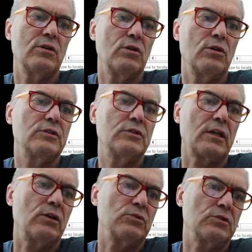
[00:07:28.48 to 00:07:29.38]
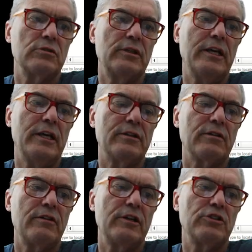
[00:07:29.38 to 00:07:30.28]
of the ground. The
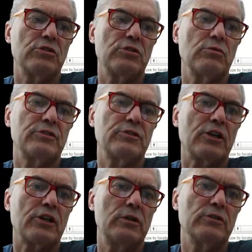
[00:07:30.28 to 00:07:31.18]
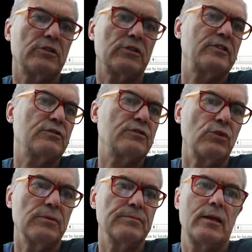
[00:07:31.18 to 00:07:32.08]
intervention was actually successful.
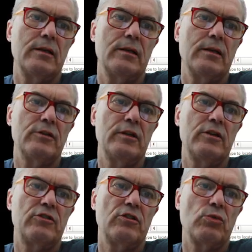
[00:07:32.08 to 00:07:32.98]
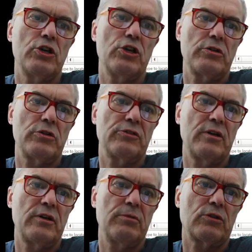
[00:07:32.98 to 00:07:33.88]
Let's see the situation in
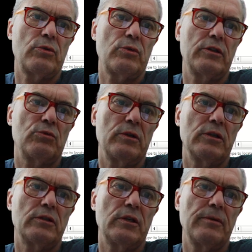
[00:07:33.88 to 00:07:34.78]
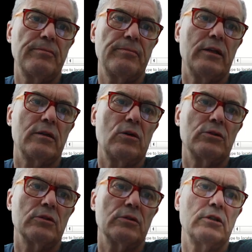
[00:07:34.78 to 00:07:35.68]
December 2023.
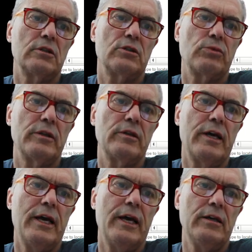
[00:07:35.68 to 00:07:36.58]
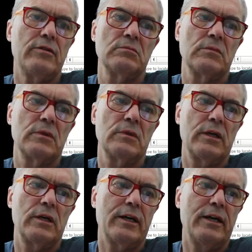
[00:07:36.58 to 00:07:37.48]
On the 28th,
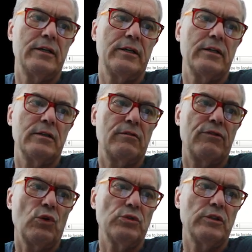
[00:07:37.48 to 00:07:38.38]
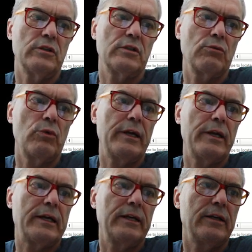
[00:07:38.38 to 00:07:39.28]
again, flooding very
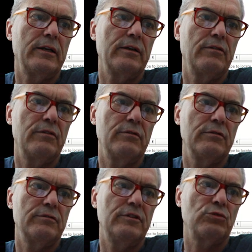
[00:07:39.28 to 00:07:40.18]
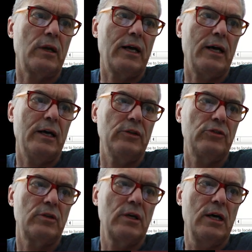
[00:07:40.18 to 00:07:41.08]
clearly
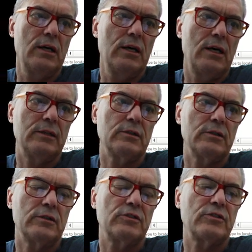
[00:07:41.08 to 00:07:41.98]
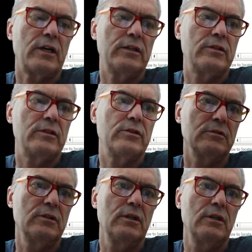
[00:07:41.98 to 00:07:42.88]
visualized and the site
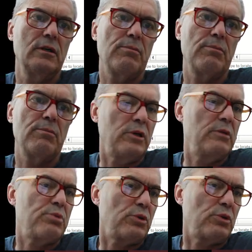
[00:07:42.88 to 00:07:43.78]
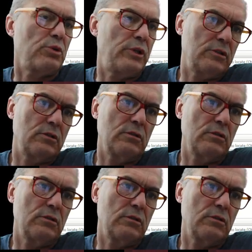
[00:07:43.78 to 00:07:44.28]
properly protected